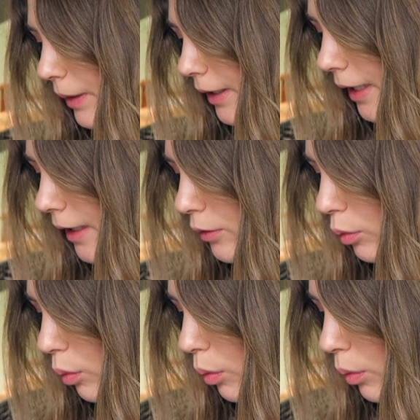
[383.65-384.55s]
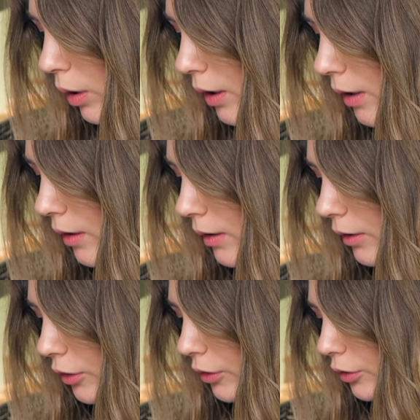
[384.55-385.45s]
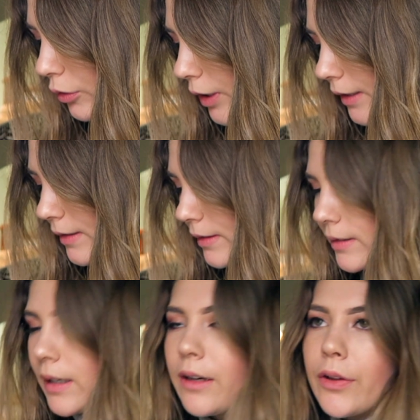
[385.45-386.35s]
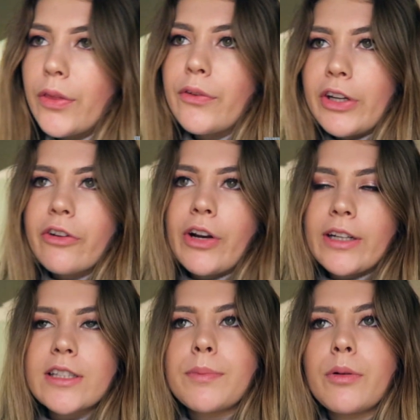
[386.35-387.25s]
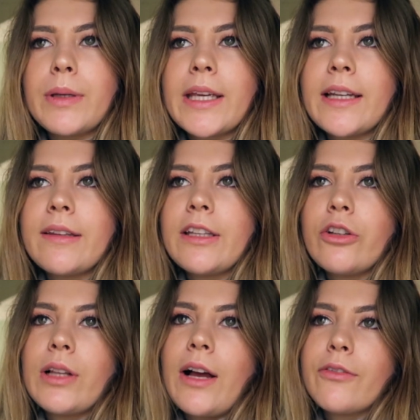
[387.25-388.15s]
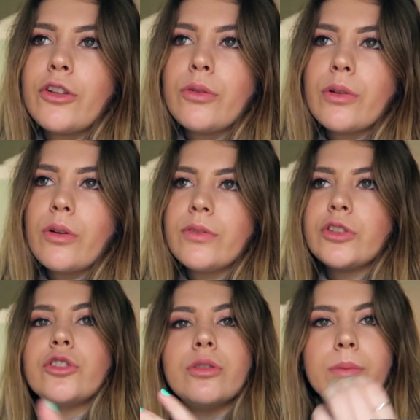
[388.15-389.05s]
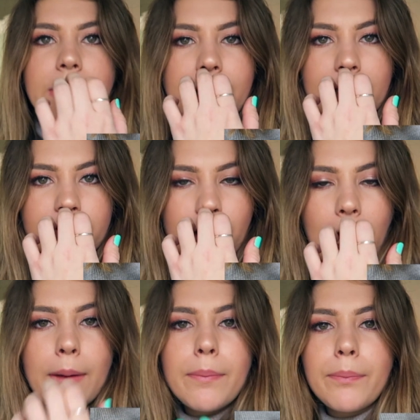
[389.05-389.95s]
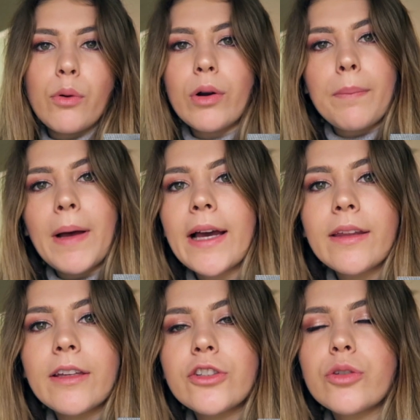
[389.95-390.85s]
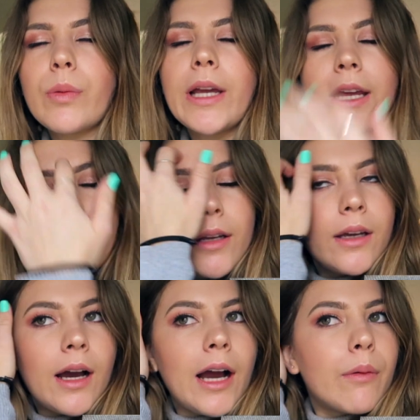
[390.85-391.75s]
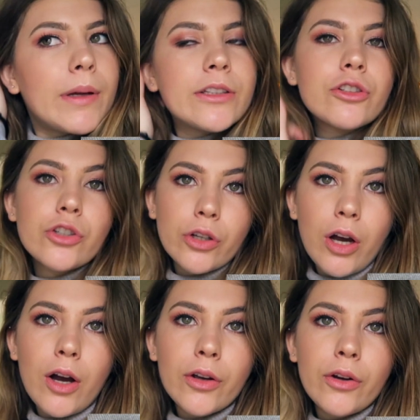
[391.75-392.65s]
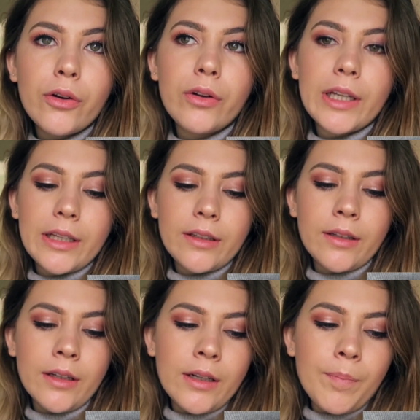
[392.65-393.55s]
weekend, or you get 3 credits per weekend, and then you'll have to do it over 2 weekends. So I bought a package where I went to Chicago in